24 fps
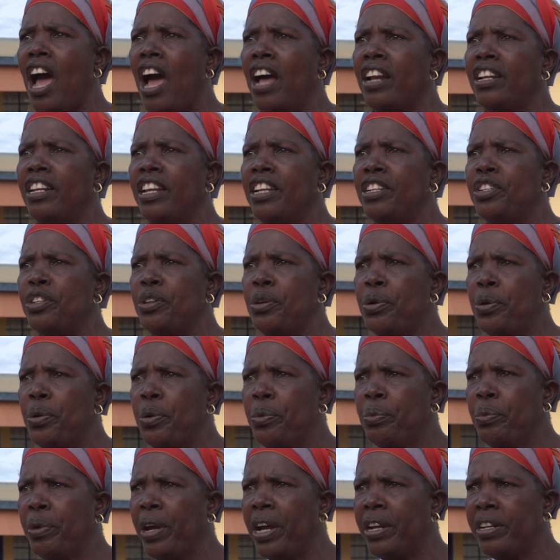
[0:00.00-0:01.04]
And later
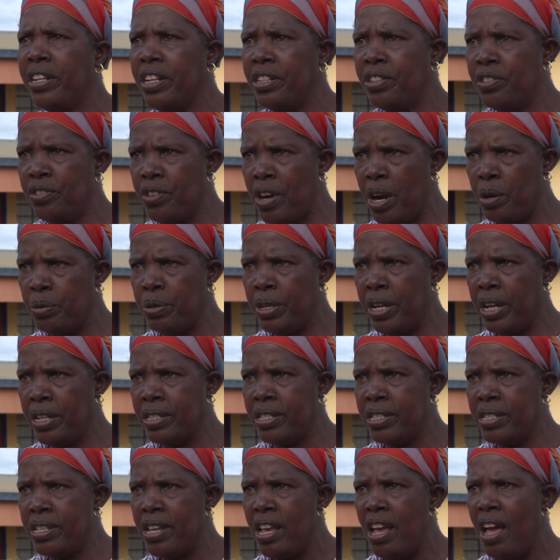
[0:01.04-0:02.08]
on, we added
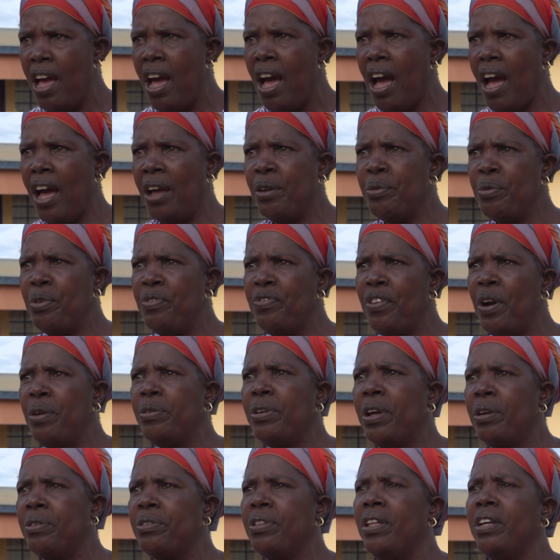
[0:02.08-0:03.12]
groundnuts. And we
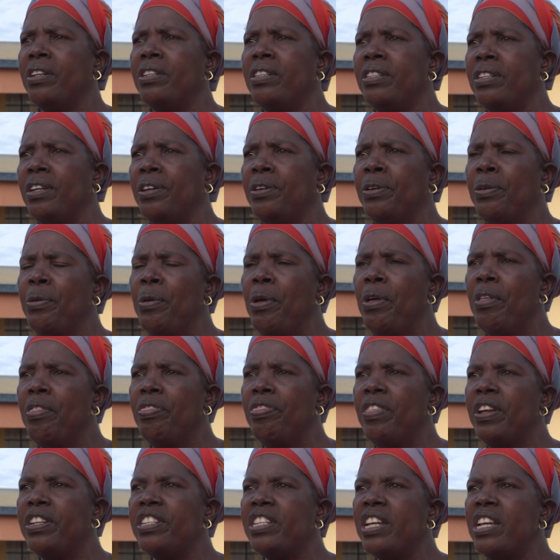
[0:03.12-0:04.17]
found out that the
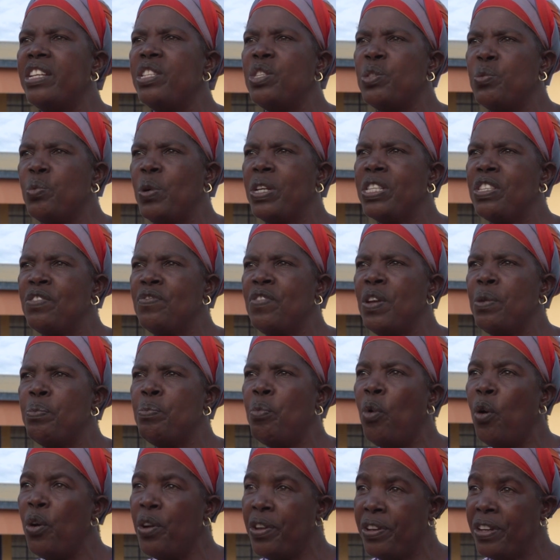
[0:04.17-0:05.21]
taste was even
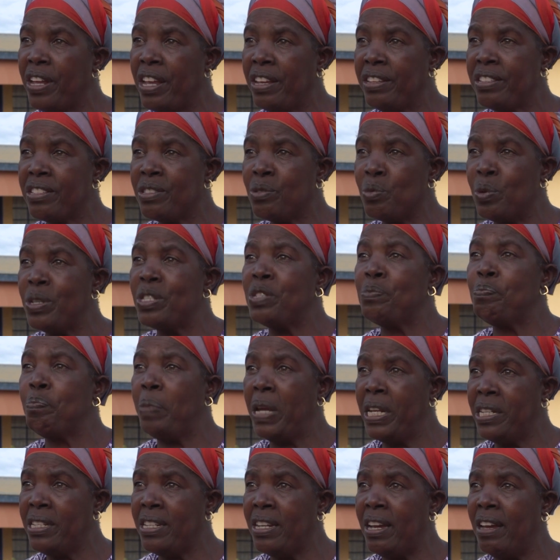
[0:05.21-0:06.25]
more enhanced, was
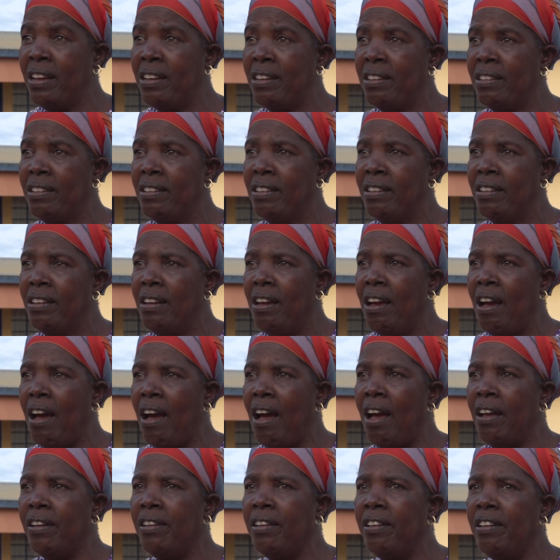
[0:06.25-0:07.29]
better.
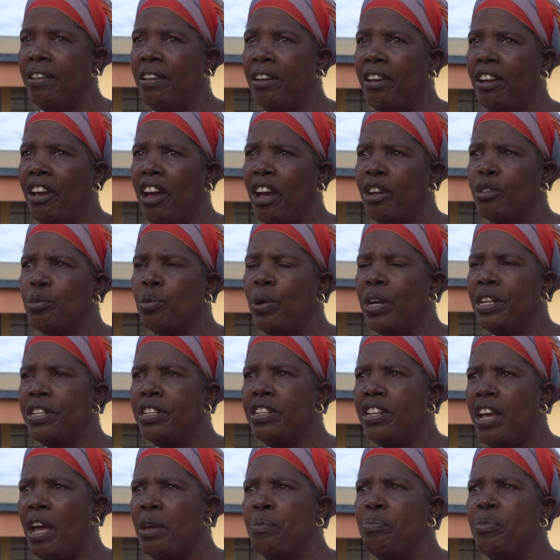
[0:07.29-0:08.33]
And at one
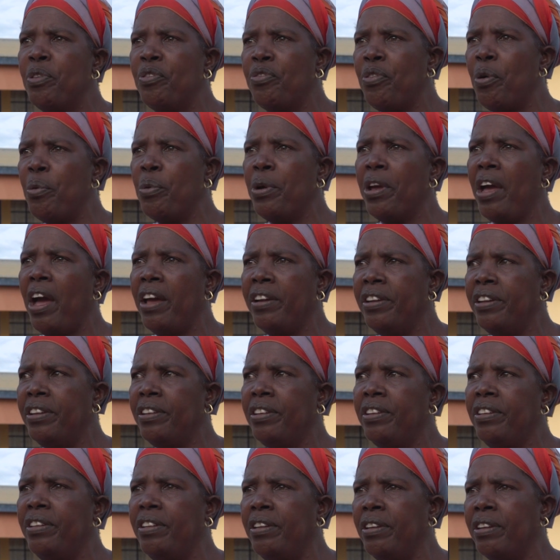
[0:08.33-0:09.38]
time, before we
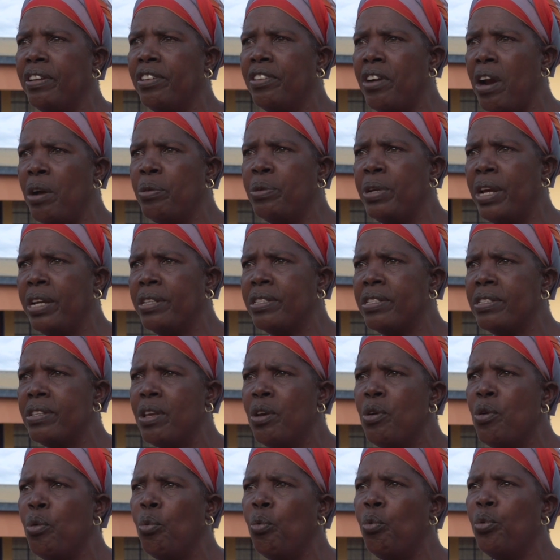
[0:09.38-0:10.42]
added the groundnuts,
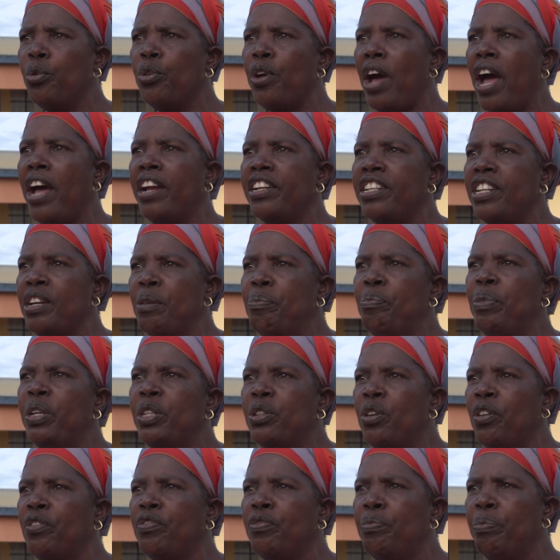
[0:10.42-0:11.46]
we would add a
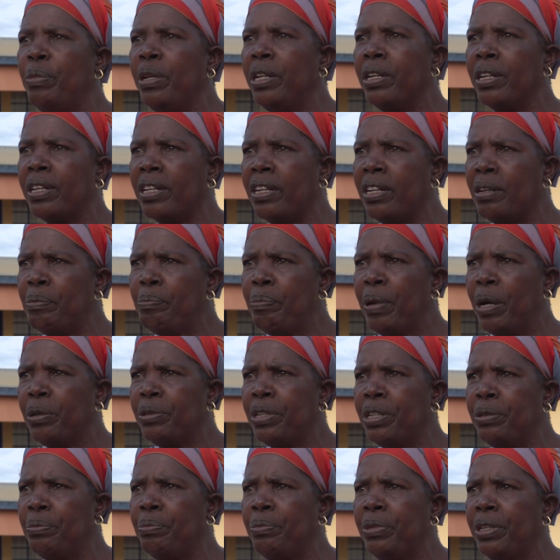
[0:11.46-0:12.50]
bit of milk,
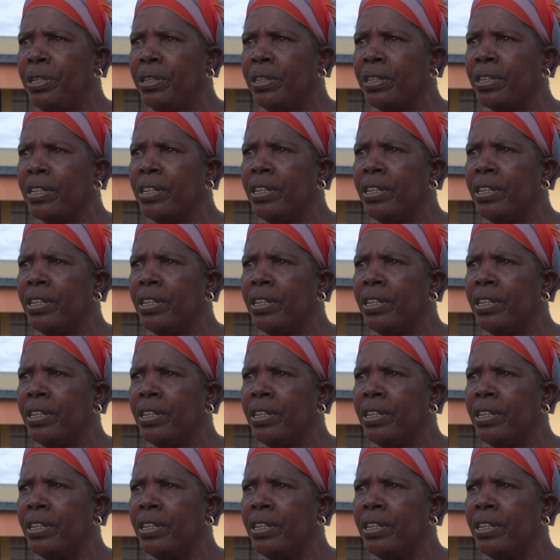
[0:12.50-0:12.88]
powdered milk.